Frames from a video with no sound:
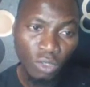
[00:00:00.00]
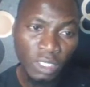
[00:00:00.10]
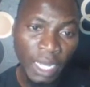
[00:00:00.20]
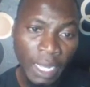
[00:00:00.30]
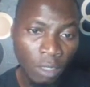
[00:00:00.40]

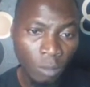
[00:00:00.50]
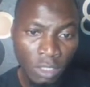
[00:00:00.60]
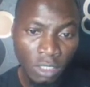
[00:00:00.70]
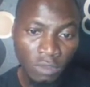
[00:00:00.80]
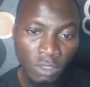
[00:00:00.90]
on the high
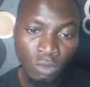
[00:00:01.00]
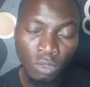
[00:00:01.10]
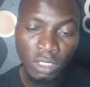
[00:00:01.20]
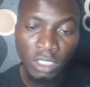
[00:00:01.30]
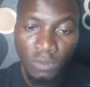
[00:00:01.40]
competitive
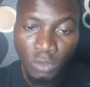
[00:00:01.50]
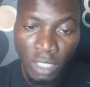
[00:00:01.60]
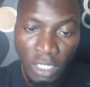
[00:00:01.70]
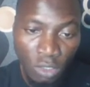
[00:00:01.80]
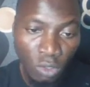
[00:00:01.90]
keyword if you
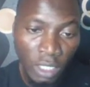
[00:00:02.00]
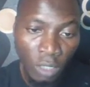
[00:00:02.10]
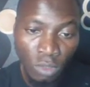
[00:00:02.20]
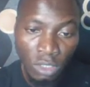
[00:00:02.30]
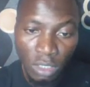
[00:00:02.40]
get
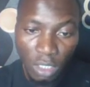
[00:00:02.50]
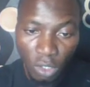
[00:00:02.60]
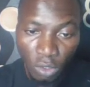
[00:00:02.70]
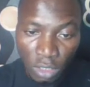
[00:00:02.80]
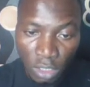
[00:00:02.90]
order with
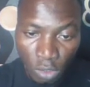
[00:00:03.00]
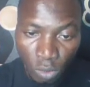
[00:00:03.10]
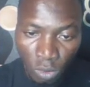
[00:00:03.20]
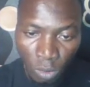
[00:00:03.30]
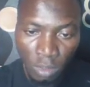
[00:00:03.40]
all
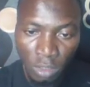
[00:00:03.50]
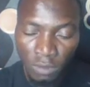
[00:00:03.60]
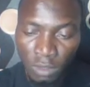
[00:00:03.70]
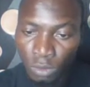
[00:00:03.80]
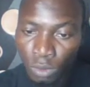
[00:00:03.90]
these low
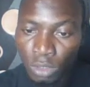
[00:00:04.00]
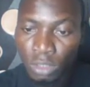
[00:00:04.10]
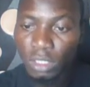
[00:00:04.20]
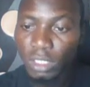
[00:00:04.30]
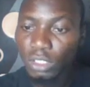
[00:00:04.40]
competitive
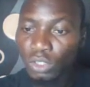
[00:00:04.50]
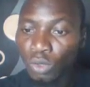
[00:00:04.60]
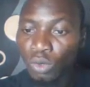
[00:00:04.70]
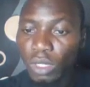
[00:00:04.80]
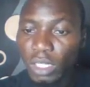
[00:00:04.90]
keywords.
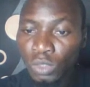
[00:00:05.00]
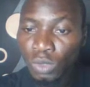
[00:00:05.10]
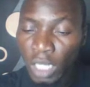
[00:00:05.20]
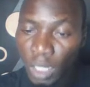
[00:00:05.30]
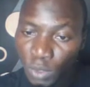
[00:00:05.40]
So
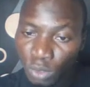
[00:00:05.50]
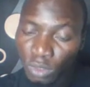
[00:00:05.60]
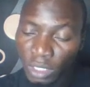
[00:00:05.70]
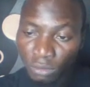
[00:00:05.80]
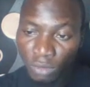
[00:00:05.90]
it will help
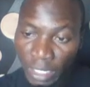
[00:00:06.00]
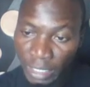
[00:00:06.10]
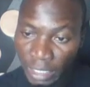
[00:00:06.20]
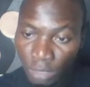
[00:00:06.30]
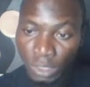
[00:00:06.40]
you in
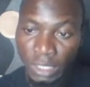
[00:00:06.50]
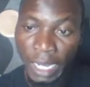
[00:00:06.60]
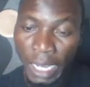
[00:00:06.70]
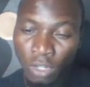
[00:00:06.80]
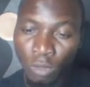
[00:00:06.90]
ranking
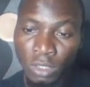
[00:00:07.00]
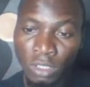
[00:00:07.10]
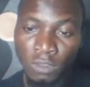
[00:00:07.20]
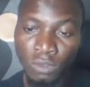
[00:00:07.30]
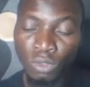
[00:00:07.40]
with high
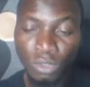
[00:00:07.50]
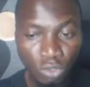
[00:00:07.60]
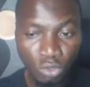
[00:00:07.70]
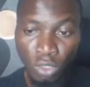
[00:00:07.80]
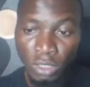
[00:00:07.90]
competitive
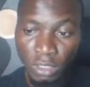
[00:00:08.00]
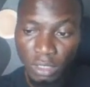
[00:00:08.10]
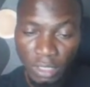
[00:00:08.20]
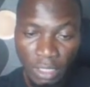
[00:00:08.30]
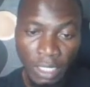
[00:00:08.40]
keywords. Such
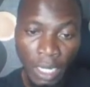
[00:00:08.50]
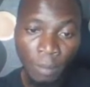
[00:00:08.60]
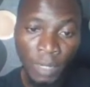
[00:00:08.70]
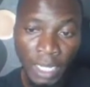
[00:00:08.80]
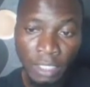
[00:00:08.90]
thing
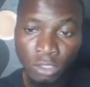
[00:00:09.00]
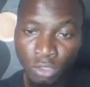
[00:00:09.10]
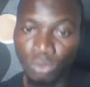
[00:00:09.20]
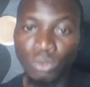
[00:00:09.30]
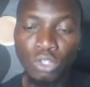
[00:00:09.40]

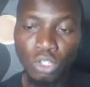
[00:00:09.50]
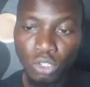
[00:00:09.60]
applies to